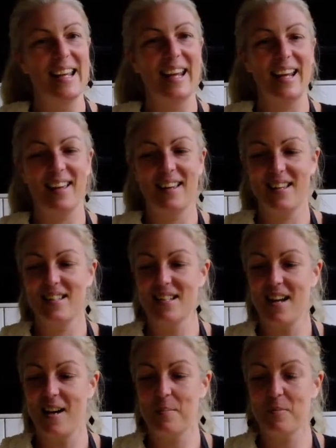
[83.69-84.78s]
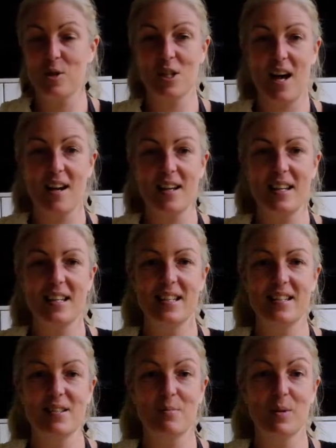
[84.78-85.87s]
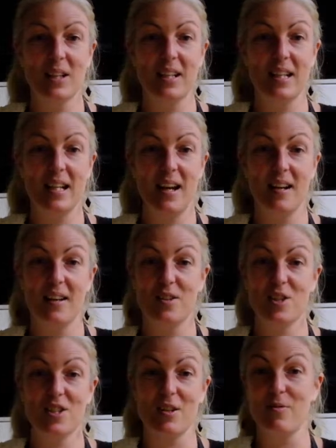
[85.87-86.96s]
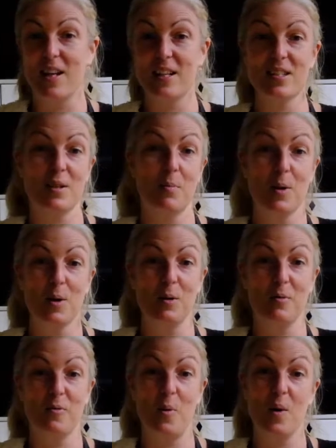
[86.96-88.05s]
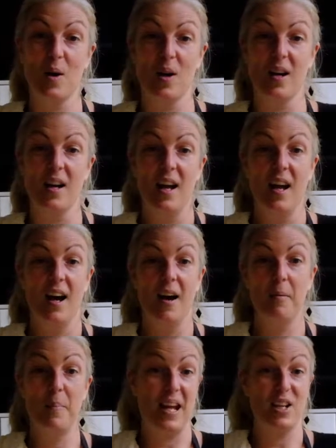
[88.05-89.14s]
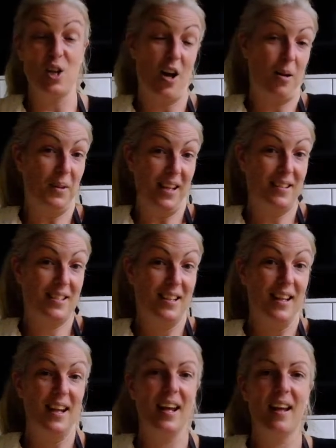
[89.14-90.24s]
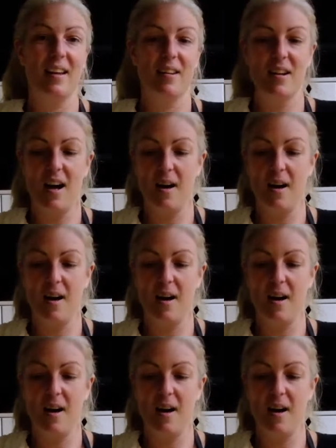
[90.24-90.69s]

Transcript: and frittata is really just a fancy word for a baked omelet. And